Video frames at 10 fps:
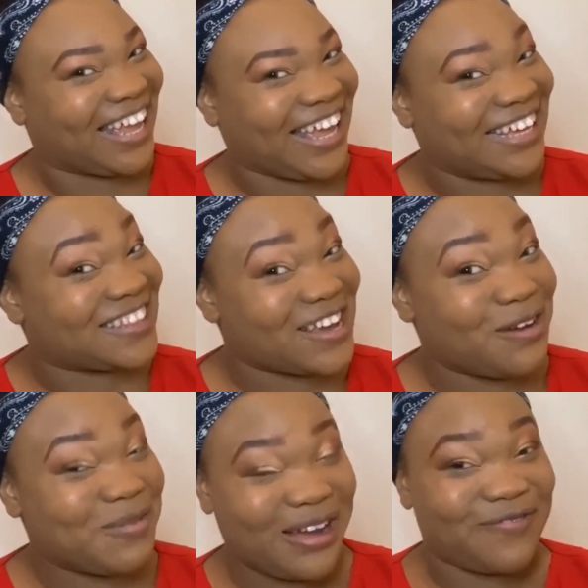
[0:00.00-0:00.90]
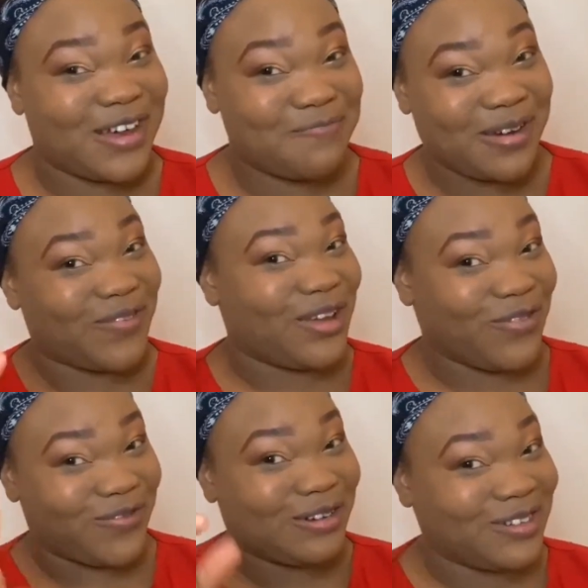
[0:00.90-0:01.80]
I think I might have found my
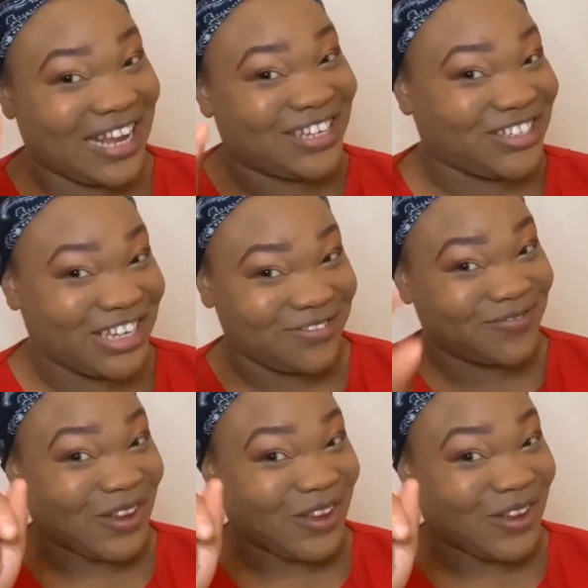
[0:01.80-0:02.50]
favorite foundation.